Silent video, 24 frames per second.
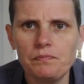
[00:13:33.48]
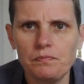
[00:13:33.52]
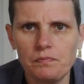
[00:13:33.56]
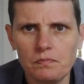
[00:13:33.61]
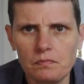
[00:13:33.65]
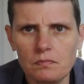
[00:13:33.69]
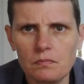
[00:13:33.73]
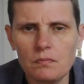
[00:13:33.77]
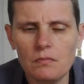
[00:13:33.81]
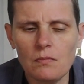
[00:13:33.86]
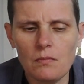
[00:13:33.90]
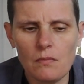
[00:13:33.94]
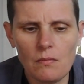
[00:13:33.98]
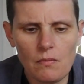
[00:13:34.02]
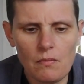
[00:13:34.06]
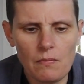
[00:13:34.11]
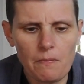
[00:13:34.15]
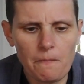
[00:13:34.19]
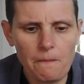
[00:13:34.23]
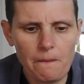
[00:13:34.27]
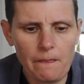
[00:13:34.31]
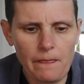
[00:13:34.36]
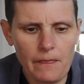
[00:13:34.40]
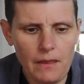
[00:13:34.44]

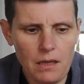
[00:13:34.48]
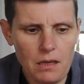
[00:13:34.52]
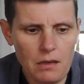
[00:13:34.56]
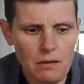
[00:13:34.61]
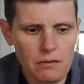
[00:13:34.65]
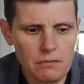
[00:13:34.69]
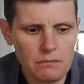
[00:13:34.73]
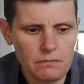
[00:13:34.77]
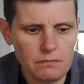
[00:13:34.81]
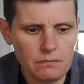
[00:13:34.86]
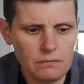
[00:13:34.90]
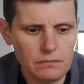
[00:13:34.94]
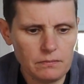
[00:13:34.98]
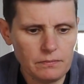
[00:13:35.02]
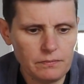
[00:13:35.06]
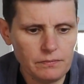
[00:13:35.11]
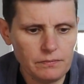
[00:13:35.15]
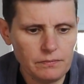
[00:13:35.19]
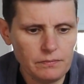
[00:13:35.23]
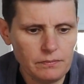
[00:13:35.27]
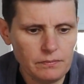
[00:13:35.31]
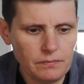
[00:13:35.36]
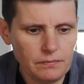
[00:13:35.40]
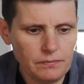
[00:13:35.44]

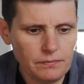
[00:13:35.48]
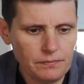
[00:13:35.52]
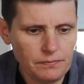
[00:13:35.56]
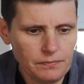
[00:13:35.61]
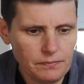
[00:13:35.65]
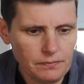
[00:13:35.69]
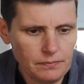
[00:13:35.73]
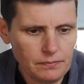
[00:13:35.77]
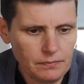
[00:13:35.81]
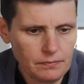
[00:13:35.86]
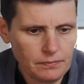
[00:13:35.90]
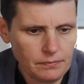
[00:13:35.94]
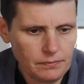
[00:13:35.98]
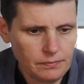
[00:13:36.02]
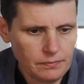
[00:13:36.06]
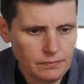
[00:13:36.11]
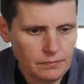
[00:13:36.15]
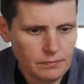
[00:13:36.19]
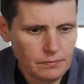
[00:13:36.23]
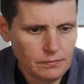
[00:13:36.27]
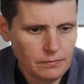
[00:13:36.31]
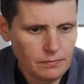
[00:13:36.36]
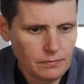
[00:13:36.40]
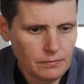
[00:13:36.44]

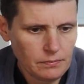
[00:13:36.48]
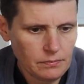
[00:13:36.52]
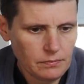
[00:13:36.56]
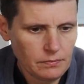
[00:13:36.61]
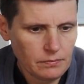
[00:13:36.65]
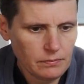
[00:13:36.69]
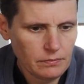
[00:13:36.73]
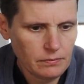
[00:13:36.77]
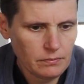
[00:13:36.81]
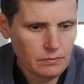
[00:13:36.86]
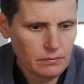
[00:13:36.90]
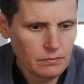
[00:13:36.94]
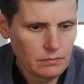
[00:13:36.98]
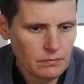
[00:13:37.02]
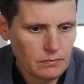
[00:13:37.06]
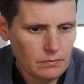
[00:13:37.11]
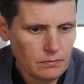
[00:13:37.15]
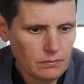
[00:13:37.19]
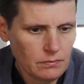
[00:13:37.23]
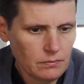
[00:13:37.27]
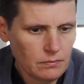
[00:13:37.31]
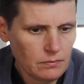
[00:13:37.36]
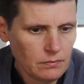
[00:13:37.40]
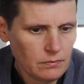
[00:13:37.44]

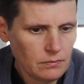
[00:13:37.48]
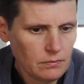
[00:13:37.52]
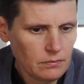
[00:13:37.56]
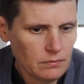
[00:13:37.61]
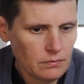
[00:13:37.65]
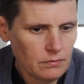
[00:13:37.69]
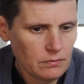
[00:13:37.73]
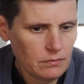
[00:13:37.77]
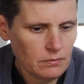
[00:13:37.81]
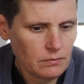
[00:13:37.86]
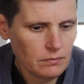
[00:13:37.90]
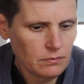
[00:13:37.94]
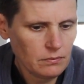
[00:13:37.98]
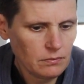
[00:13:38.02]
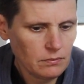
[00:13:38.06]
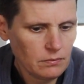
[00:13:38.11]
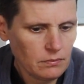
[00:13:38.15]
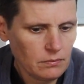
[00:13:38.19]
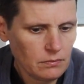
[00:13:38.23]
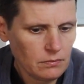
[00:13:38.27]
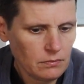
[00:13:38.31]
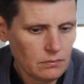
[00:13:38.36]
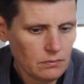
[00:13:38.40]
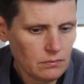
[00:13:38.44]

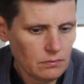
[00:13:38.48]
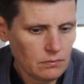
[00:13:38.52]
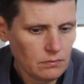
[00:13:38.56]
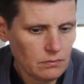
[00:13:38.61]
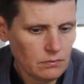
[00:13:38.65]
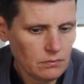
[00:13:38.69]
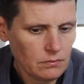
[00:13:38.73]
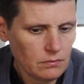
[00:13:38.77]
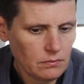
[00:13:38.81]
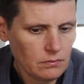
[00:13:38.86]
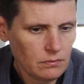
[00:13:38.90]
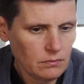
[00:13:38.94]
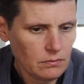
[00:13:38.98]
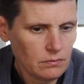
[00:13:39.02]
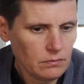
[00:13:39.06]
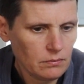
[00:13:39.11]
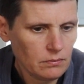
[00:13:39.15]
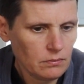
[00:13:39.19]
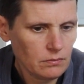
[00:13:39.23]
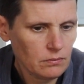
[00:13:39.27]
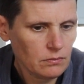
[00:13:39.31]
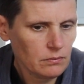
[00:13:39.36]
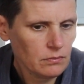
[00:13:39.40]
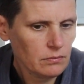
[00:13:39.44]

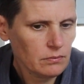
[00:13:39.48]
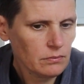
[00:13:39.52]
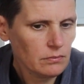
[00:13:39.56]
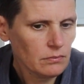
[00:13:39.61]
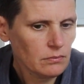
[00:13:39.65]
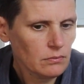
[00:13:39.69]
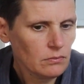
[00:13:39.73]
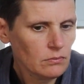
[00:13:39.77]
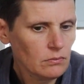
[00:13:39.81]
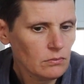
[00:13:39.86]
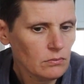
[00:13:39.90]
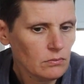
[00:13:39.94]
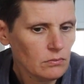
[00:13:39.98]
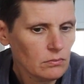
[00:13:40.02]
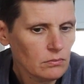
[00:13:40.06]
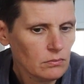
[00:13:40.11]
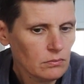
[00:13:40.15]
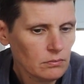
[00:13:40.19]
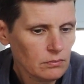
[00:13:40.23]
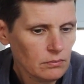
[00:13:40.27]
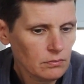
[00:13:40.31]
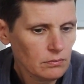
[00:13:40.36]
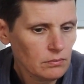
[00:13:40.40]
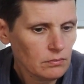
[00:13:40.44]

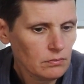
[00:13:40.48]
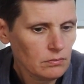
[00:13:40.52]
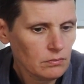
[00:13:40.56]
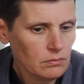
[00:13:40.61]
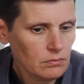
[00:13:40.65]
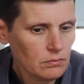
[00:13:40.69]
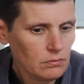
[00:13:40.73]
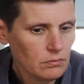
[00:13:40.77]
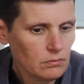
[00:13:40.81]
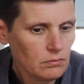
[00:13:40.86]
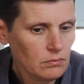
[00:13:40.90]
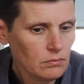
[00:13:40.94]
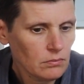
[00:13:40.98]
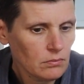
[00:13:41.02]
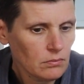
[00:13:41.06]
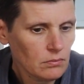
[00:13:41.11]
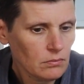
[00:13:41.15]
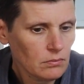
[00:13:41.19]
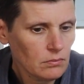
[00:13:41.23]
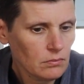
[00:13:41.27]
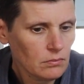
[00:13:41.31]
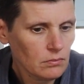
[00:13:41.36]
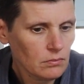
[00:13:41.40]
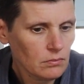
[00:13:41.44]
(silent)